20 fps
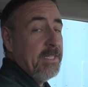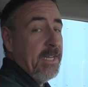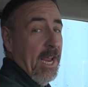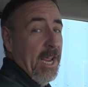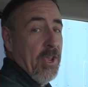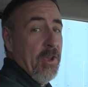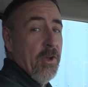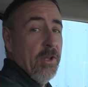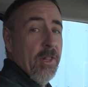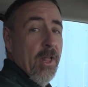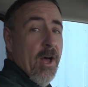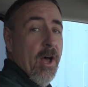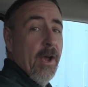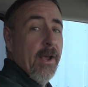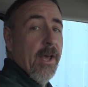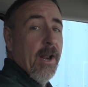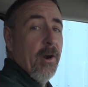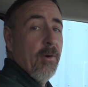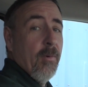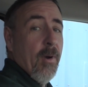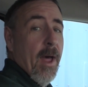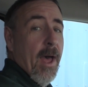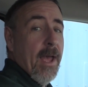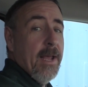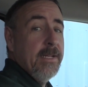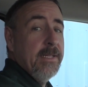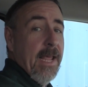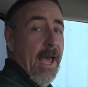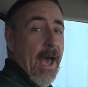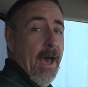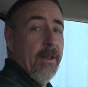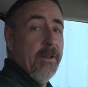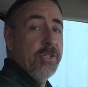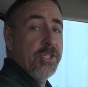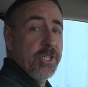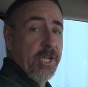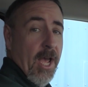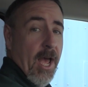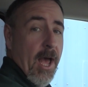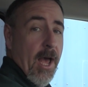to take you along on a ride down to
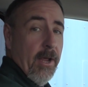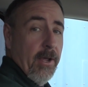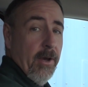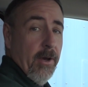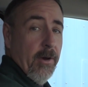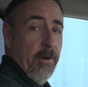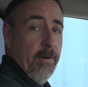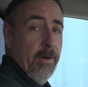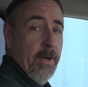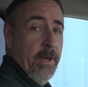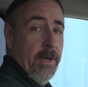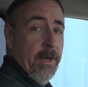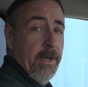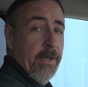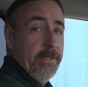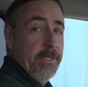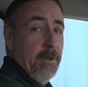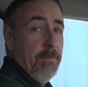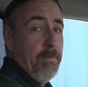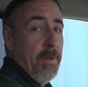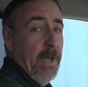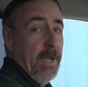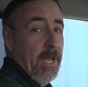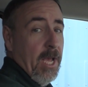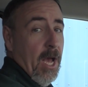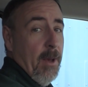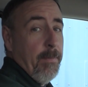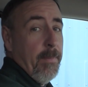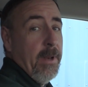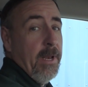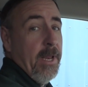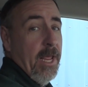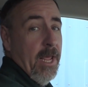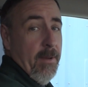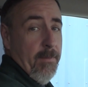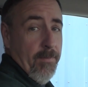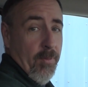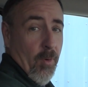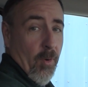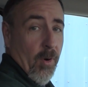Chicago to pick up an
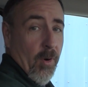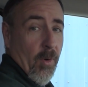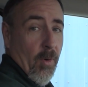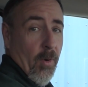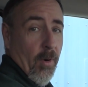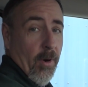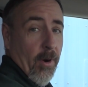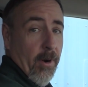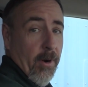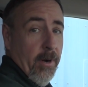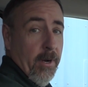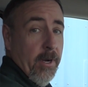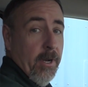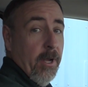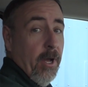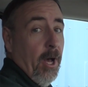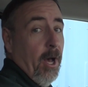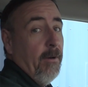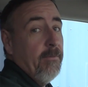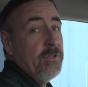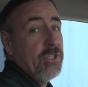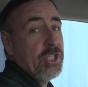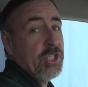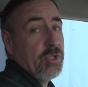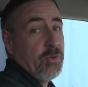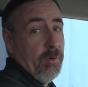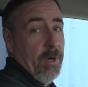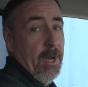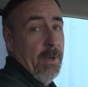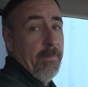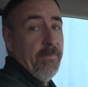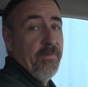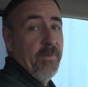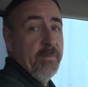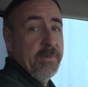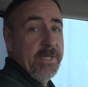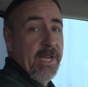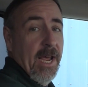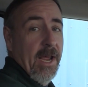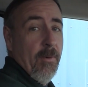import order of shrimp
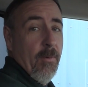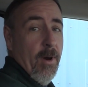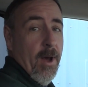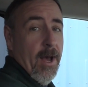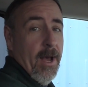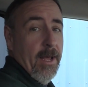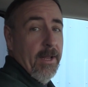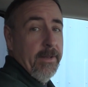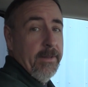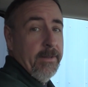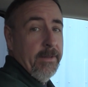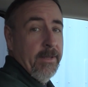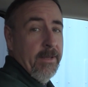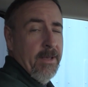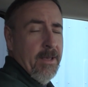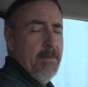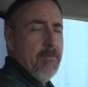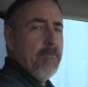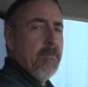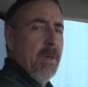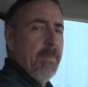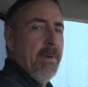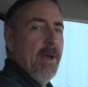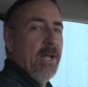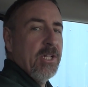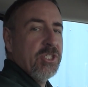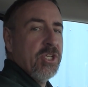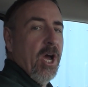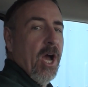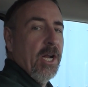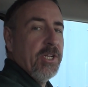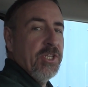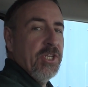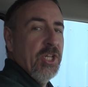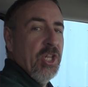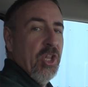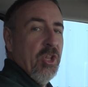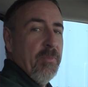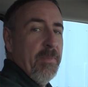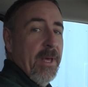from Taiwan. Maybe I'll talk to
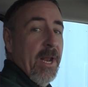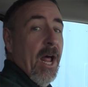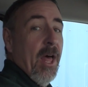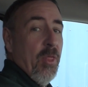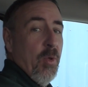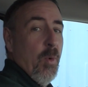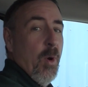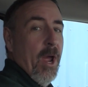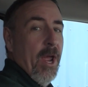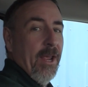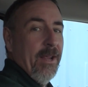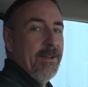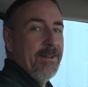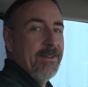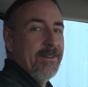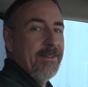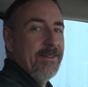you a little bit on the way.